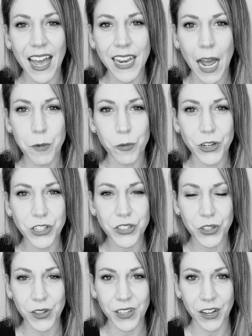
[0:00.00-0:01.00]
and I'm a
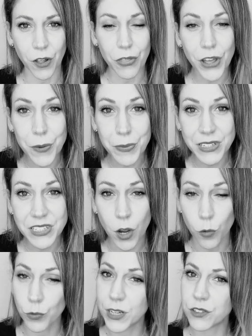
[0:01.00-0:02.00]
registered clinical therapist,
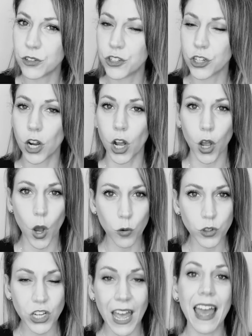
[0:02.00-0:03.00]
a researcher, a
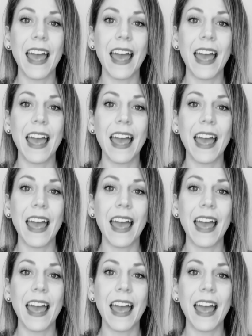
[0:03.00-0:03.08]
coach,